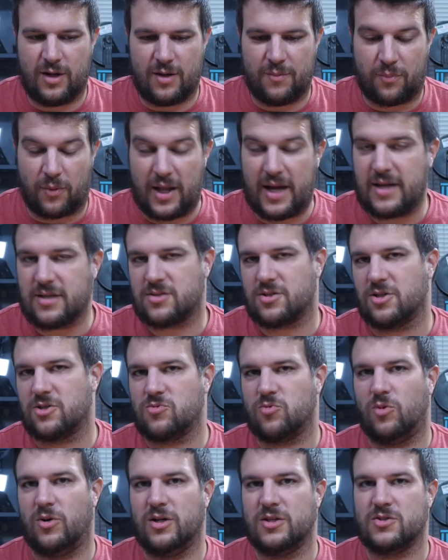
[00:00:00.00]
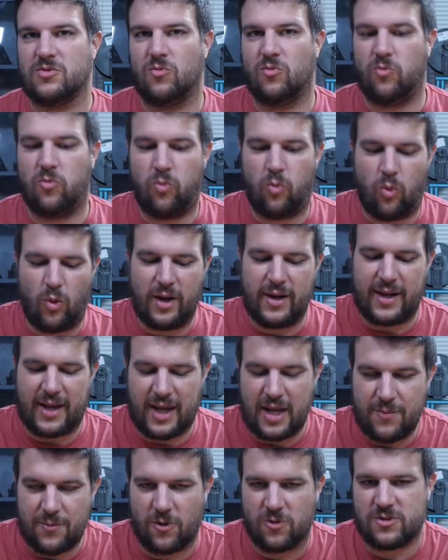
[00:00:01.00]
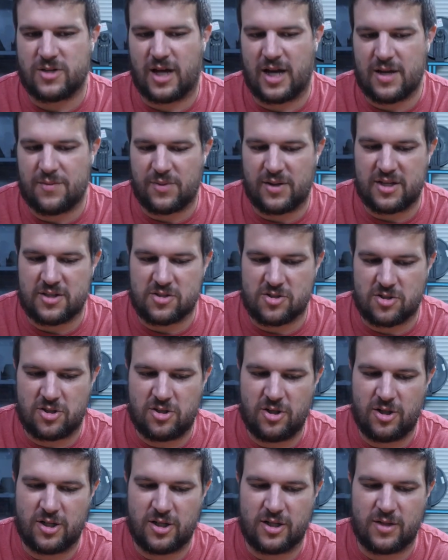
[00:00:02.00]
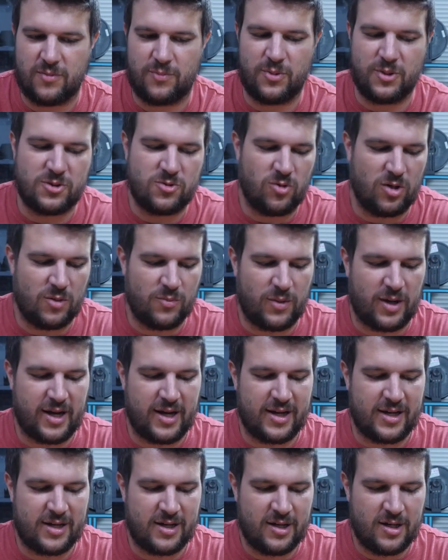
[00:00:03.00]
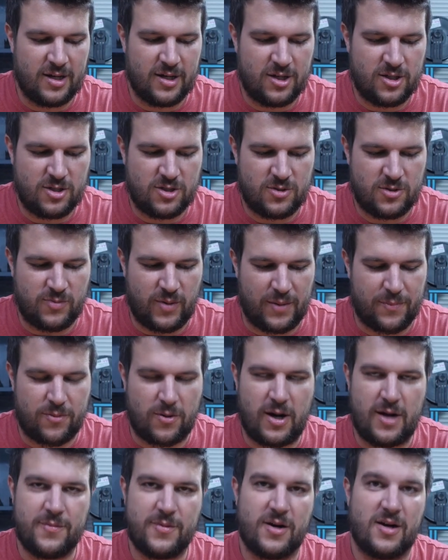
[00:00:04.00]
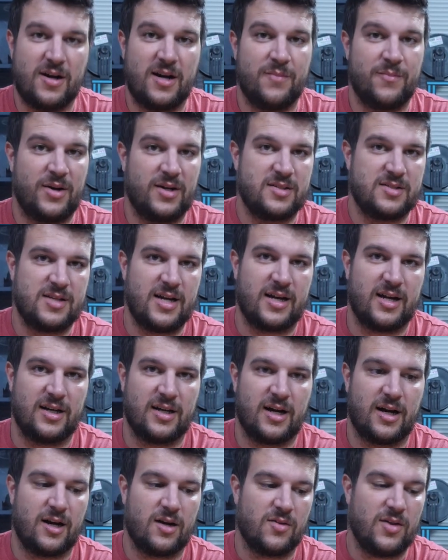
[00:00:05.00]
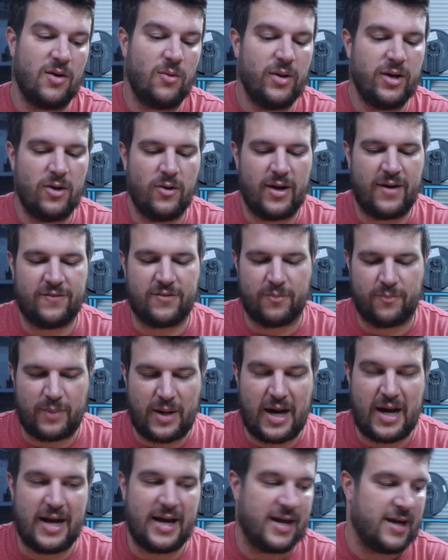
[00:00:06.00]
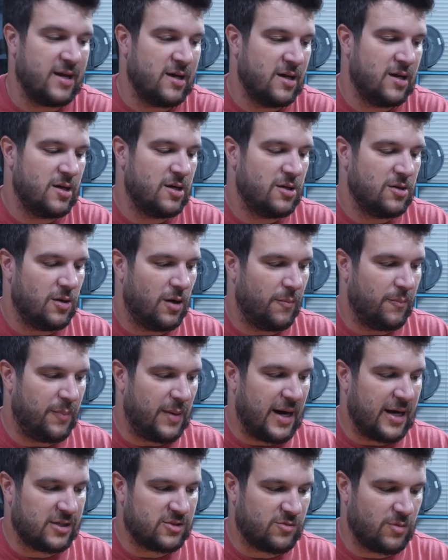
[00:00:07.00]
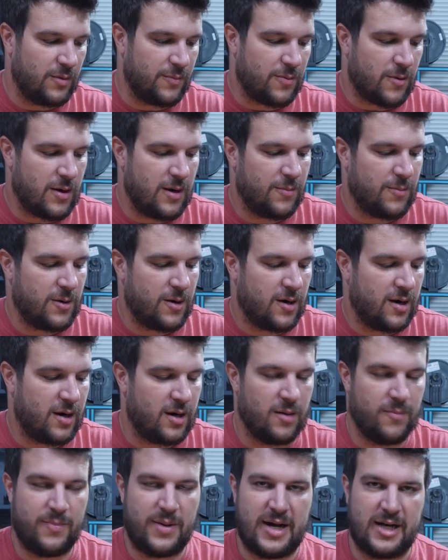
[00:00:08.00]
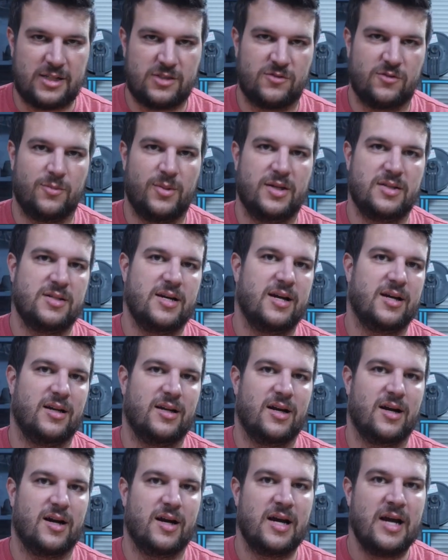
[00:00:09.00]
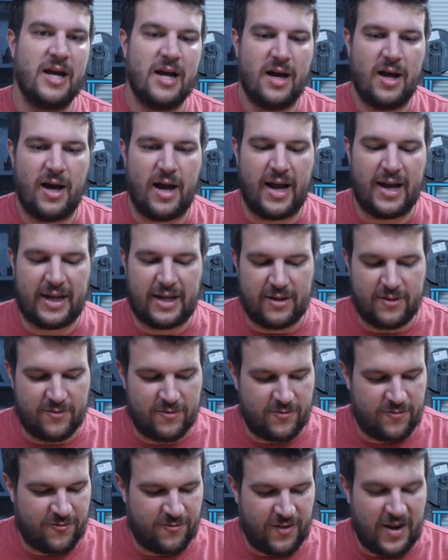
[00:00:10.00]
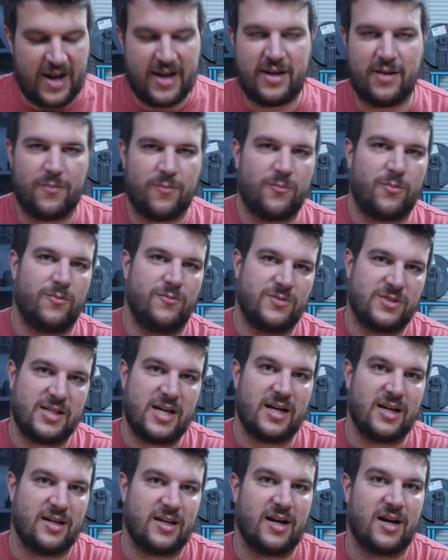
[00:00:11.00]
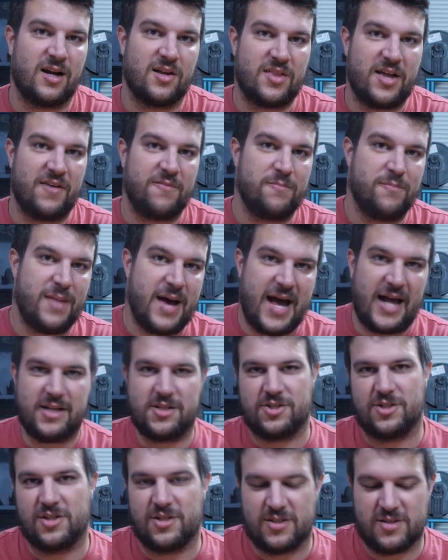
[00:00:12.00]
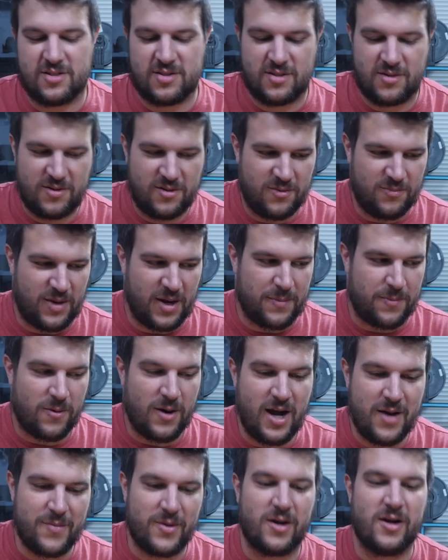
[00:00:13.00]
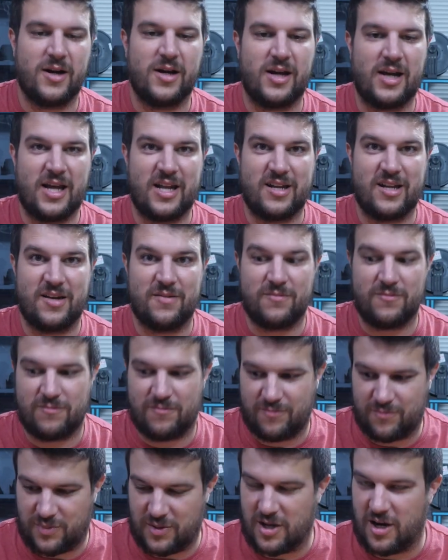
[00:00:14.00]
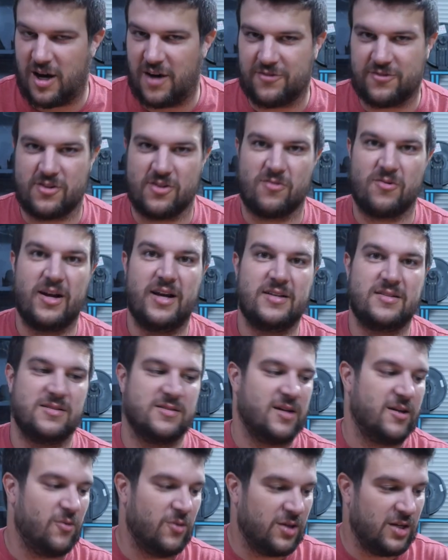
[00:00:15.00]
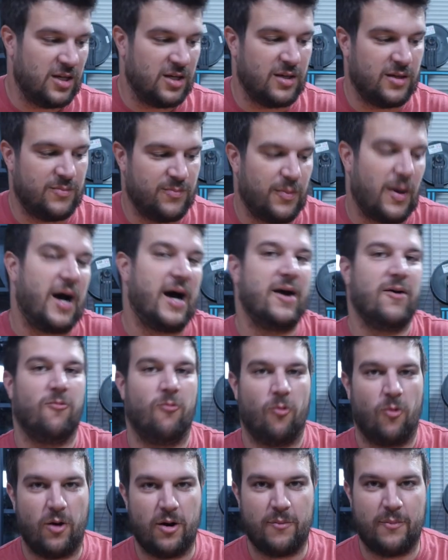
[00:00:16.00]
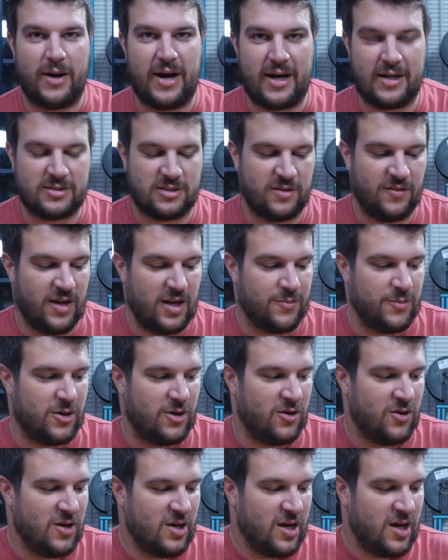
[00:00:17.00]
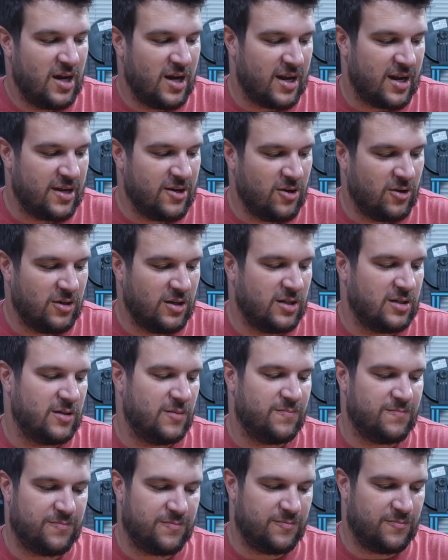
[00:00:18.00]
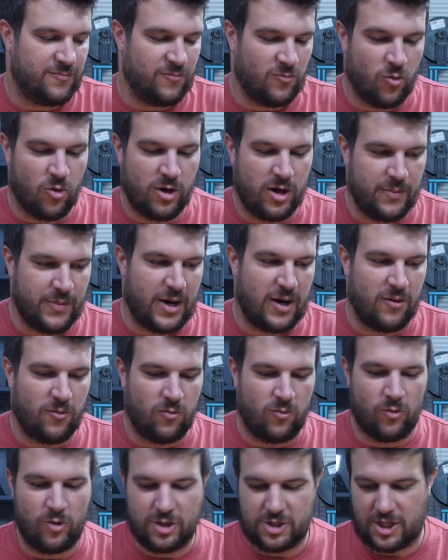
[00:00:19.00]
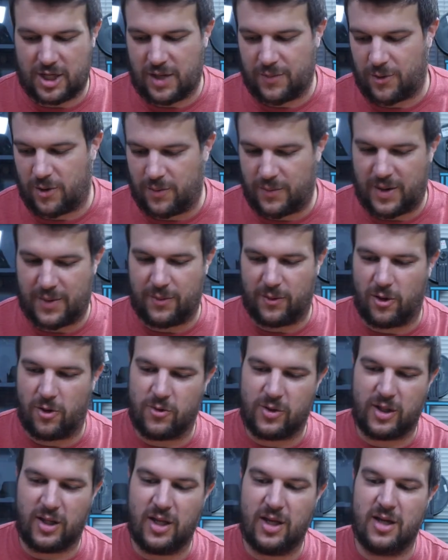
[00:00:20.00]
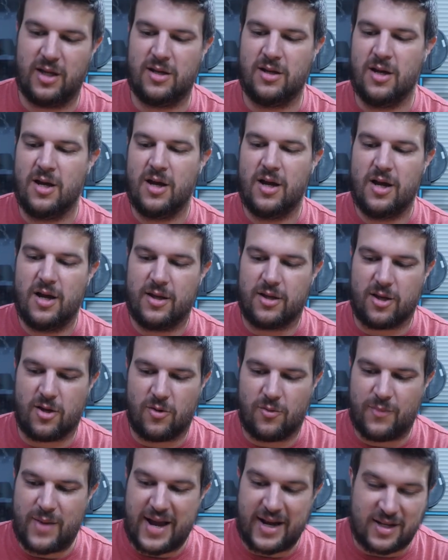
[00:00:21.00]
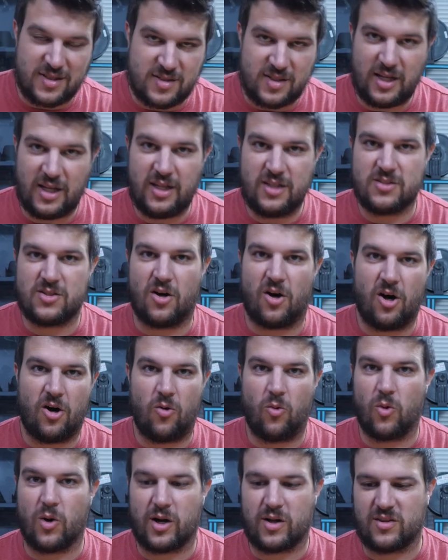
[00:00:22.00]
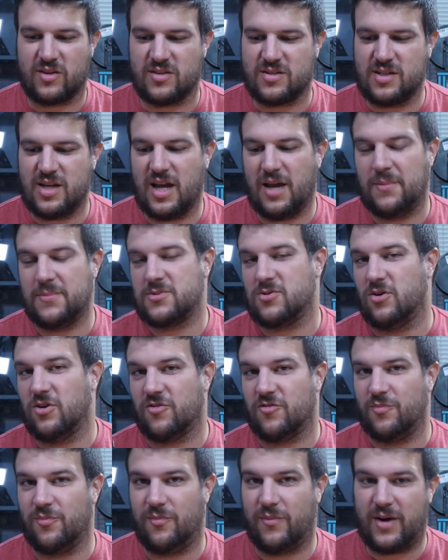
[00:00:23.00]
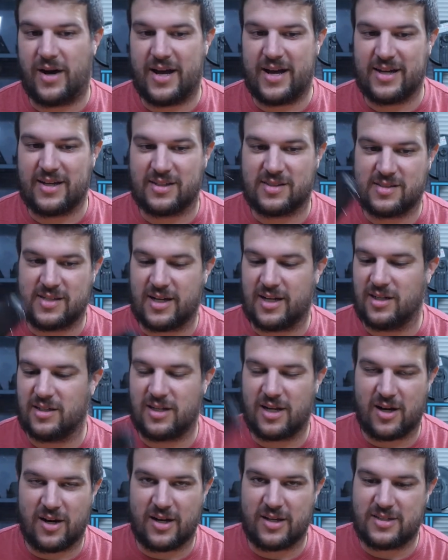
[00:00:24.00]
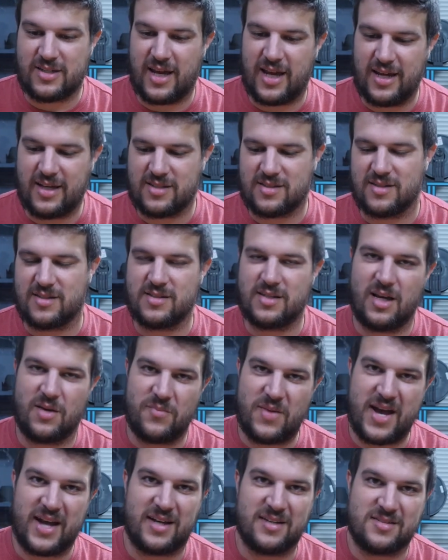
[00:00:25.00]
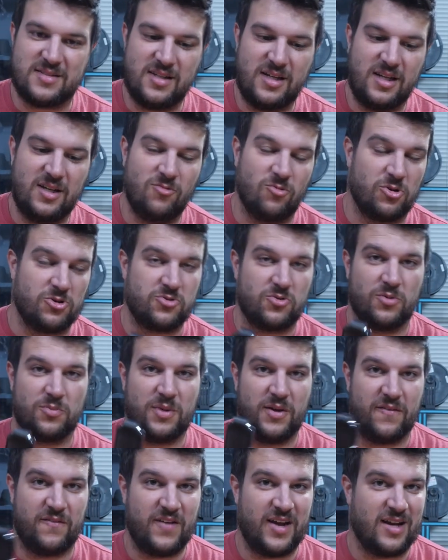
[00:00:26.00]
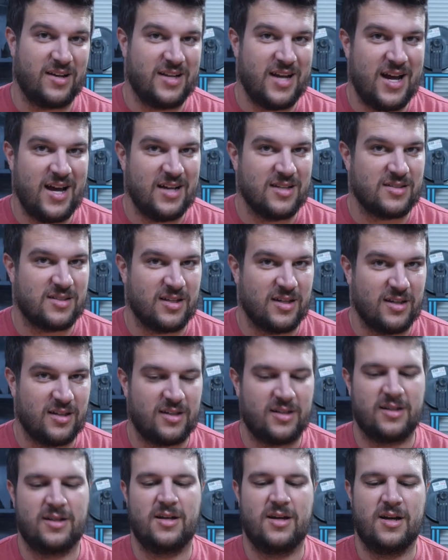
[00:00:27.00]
blasters was what ammo type is good between my primary and my secondary. That way I don't have to buy a box for my primary and a box for my secondary. I can find a secondary that matches my primary and then be off to the races. I only need to buy 1 box of ammo, and I don't need to worry about which ammo am I loading in. You know, magazines all work the same, so if my secondary takes the same magazine, which would be fantastic,